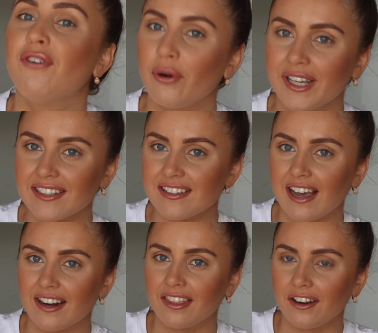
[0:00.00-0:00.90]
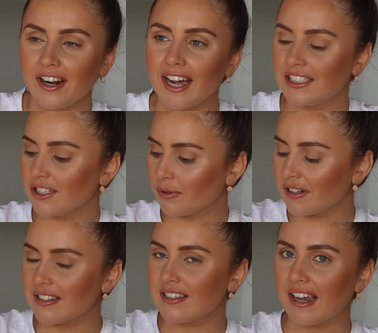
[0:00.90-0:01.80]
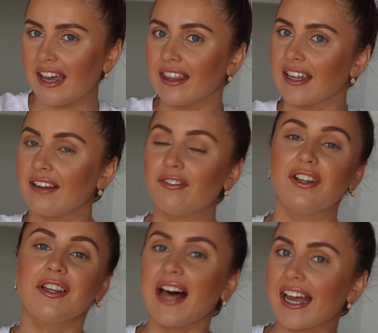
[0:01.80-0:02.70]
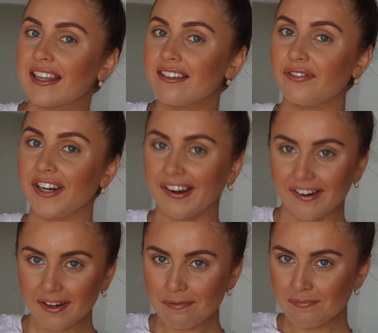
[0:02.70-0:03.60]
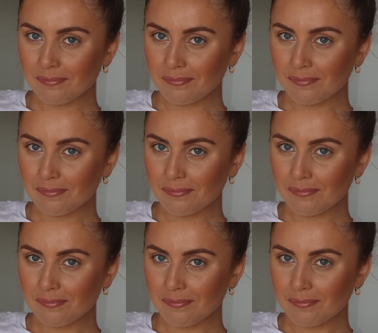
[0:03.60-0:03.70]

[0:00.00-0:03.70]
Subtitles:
Before we get started though, I just wanted to say that if you like this video,